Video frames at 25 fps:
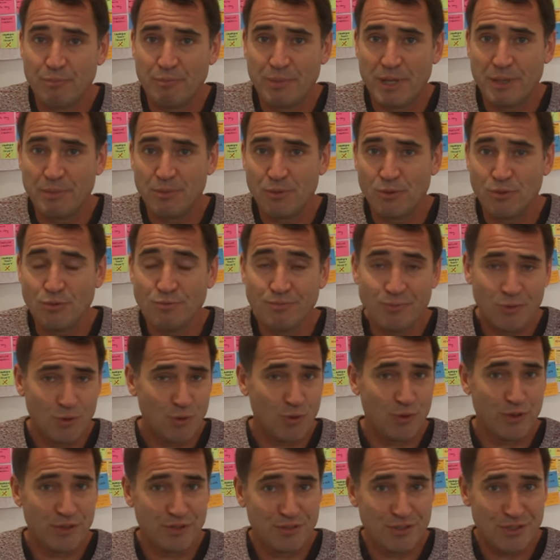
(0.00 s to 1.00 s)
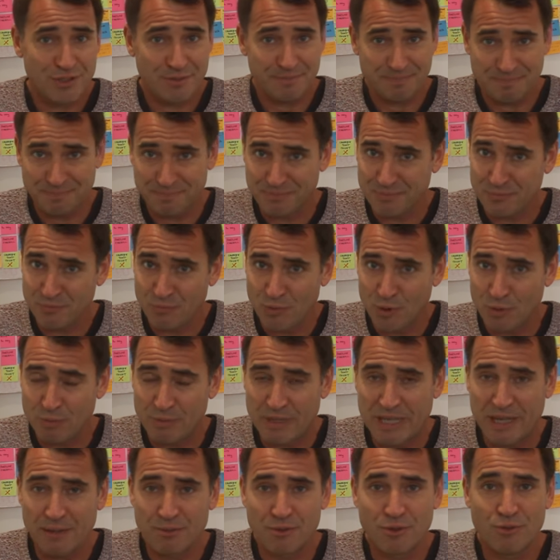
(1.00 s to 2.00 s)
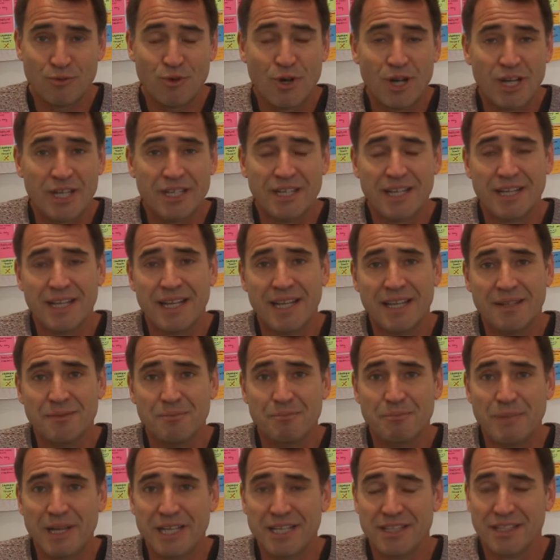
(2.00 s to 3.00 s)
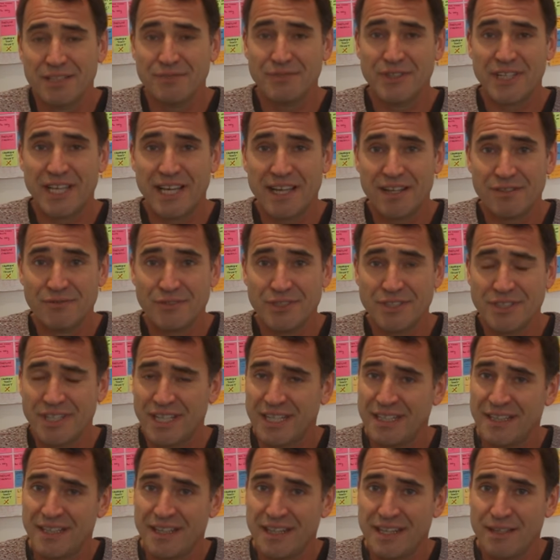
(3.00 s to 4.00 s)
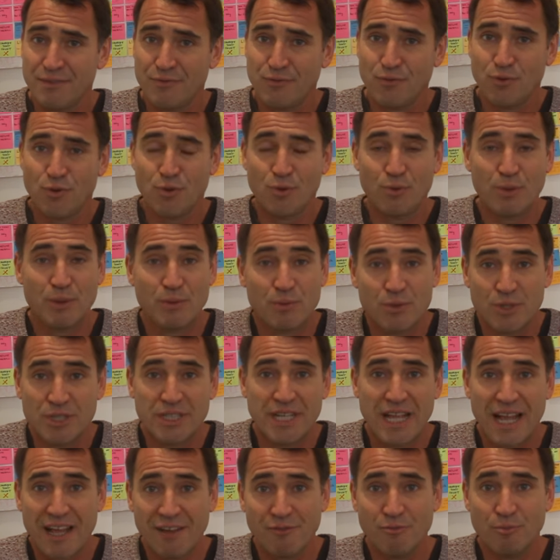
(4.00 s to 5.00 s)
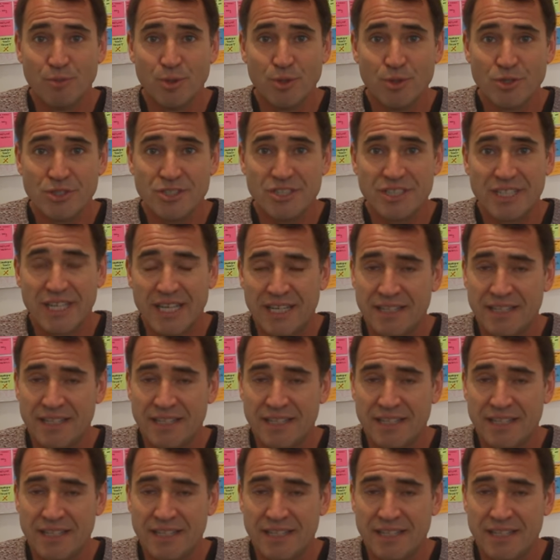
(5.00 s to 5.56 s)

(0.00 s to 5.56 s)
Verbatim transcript: people, authors, wouldn't be able to write and make a living out of it, and therefore we wouldn't have books.